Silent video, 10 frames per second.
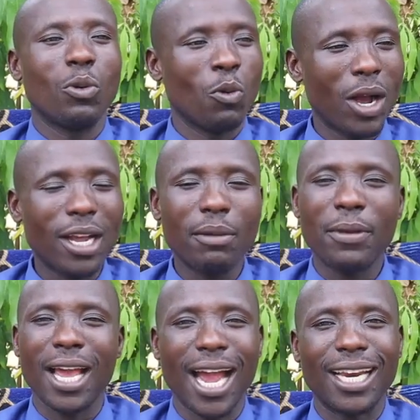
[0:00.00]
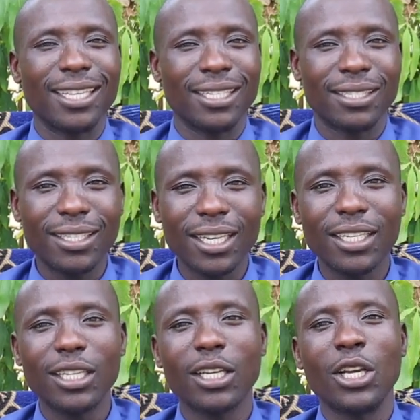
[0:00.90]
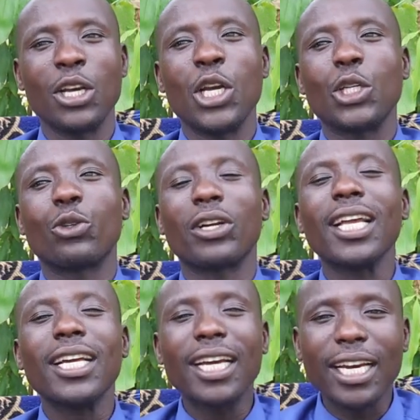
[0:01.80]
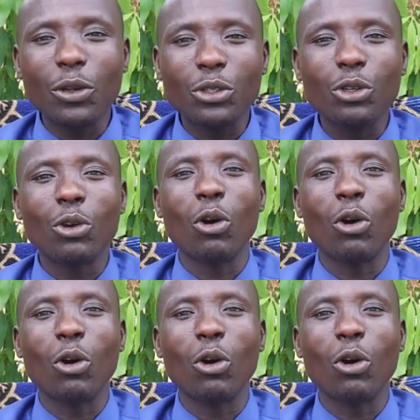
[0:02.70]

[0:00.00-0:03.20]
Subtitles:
work behind the scene to recruit